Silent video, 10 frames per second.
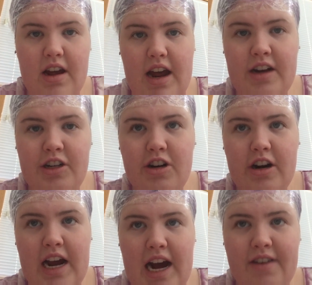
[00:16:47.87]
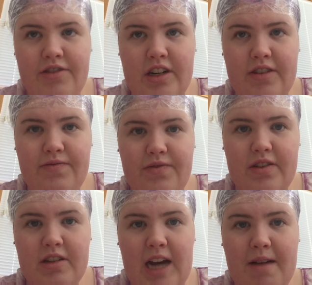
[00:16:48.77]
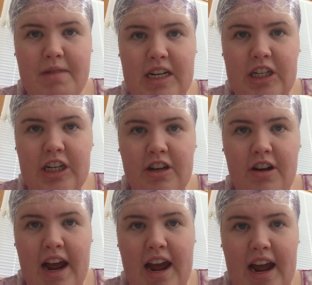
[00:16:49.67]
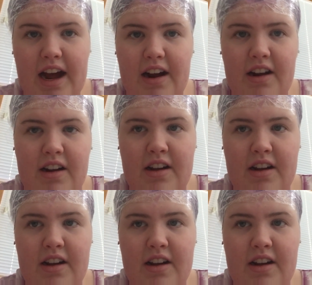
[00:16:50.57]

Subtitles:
And you don't have to damaging your hair.